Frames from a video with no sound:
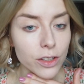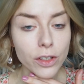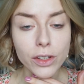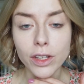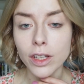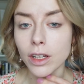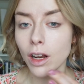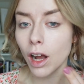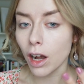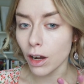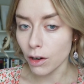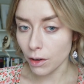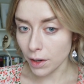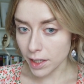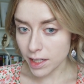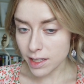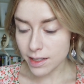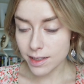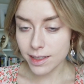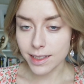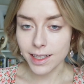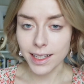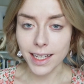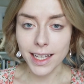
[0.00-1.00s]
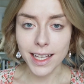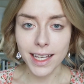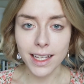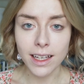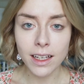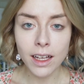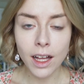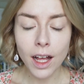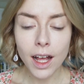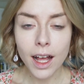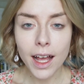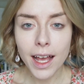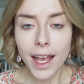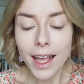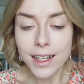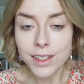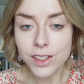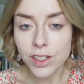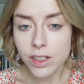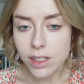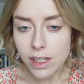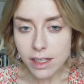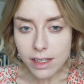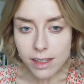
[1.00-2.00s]
You can already see
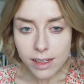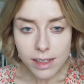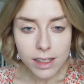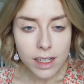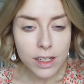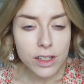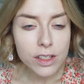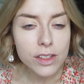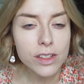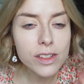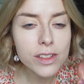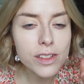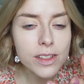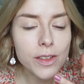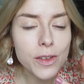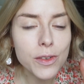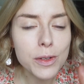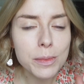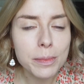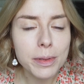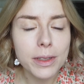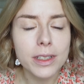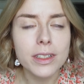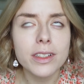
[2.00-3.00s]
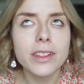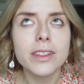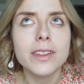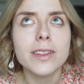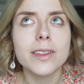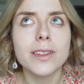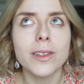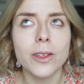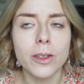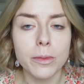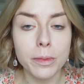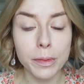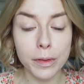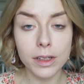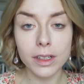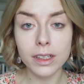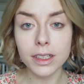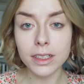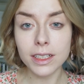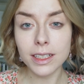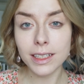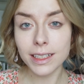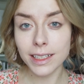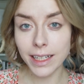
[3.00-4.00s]
it's just super
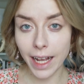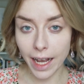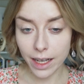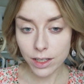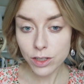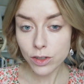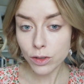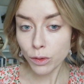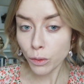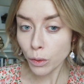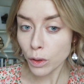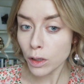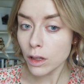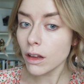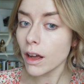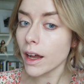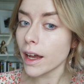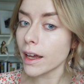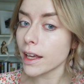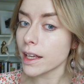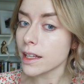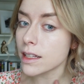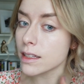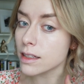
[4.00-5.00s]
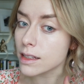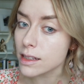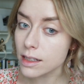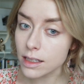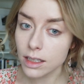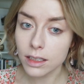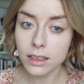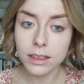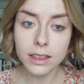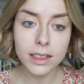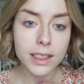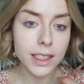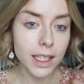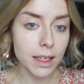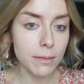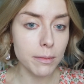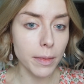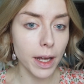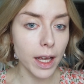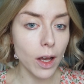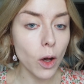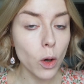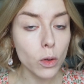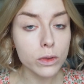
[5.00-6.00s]
natural. I can still see
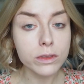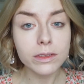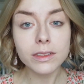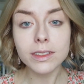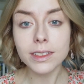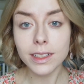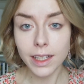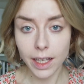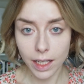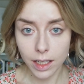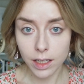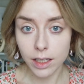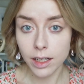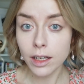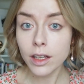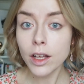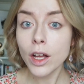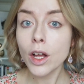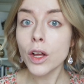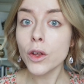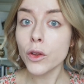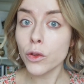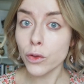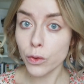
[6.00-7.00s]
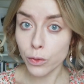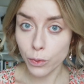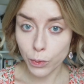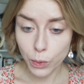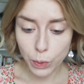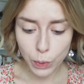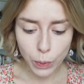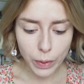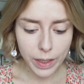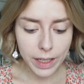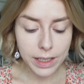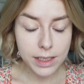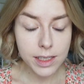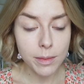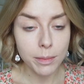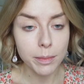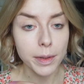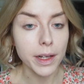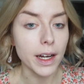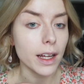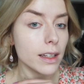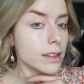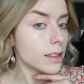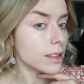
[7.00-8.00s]
my own skin through it,
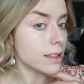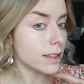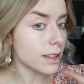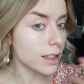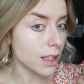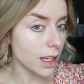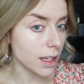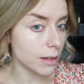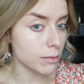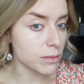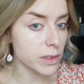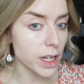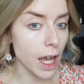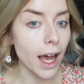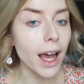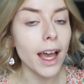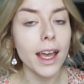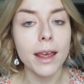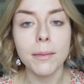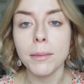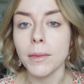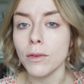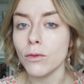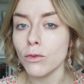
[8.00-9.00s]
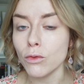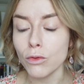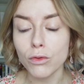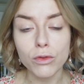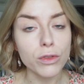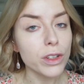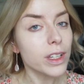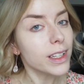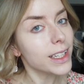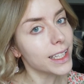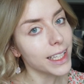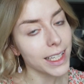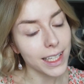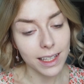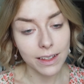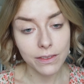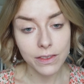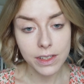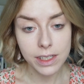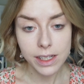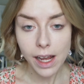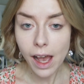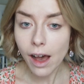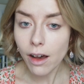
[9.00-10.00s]
but at the same time it really
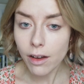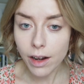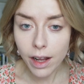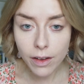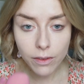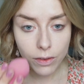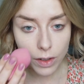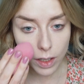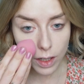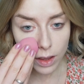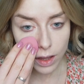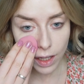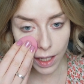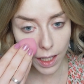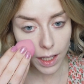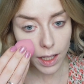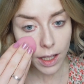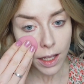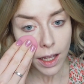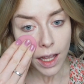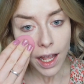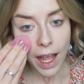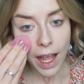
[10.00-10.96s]
evened out everything.